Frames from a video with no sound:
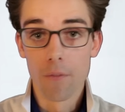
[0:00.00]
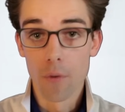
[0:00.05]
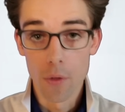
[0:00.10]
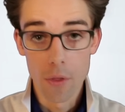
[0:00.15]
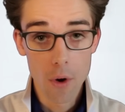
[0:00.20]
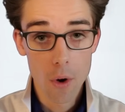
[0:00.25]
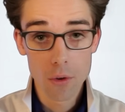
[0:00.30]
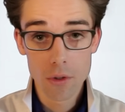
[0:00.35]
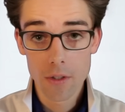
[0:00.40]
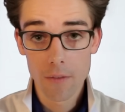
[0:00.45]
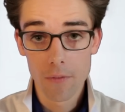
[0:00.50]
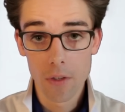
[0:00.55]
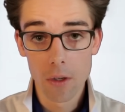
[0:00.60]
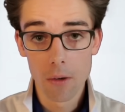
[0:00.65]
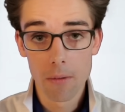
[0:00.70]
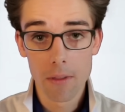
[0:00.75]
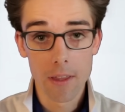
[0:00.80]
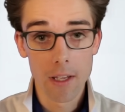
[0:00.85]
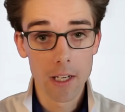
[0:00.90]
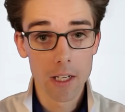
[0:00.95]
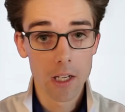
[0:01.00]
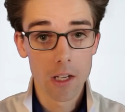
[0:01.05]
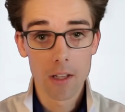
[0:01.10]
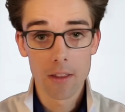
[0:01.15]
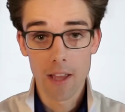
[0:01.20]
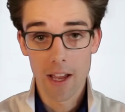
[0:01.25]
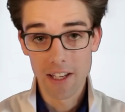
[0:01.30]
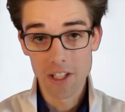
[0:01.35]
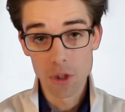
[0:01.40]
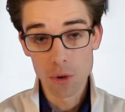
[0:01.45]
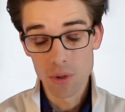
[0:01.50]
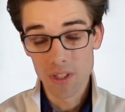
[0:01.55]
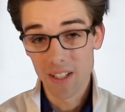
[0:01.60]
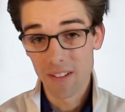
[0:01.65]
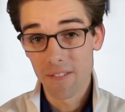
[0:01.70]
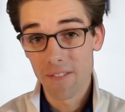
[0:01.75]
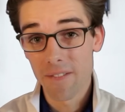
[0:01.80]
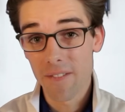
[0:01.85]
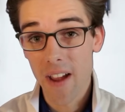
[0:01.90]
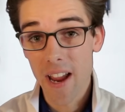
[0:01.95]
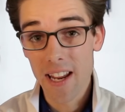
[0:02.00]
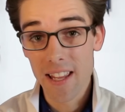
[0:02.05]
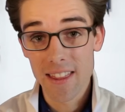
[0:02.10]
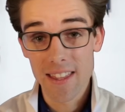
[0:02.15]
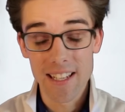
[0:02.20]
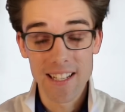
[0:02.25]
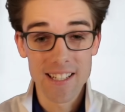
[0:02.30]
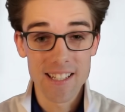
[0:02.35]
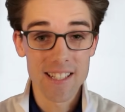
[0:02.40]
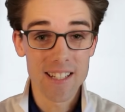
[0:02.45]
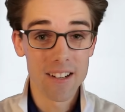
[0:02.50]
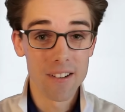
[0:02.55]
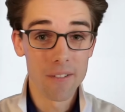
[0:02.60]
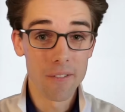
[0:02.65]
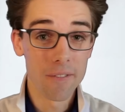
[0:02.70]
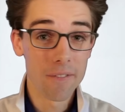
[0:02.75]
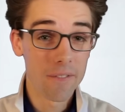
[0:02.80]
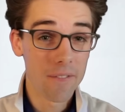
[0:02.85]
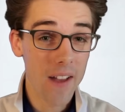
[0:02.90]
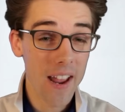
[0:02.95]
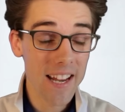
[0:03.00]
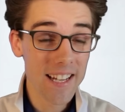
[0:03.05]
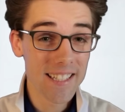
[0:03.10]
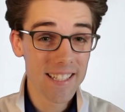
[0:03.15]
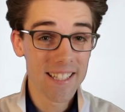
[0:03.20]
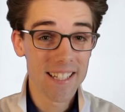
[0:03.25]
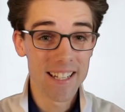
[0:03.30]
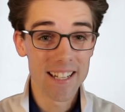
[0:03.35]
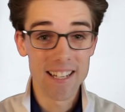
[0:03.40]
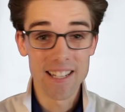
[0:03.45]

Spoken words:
For those of you thinking that using faith instead of fate